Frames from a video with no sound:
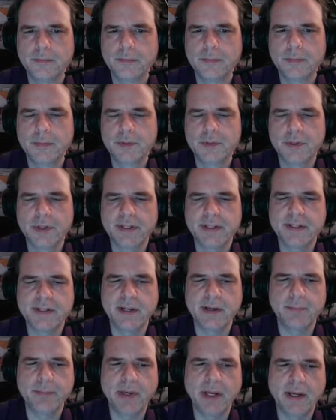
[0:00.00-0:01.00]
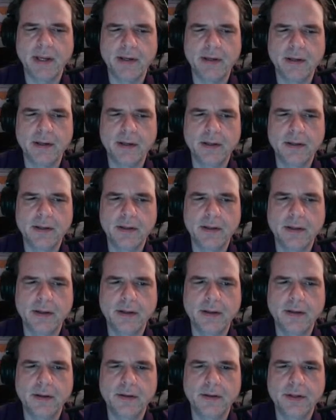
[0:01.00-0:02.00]
So that's not bad.
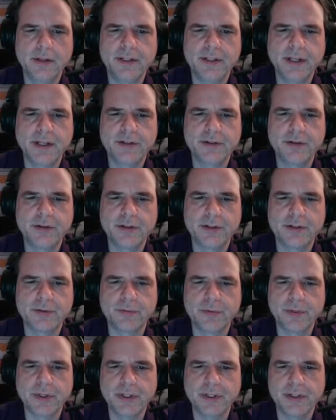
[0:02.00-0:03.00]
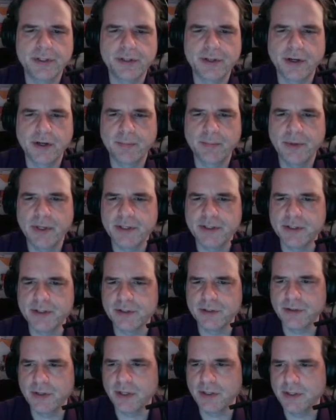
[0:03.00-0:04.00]
The desert is a really stark place because
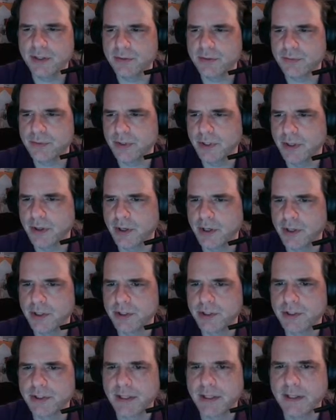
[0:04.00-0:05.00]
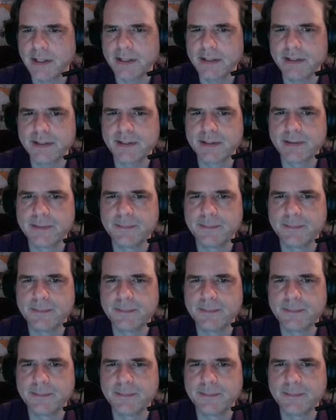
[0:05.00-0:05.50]
you get these really harsh lines.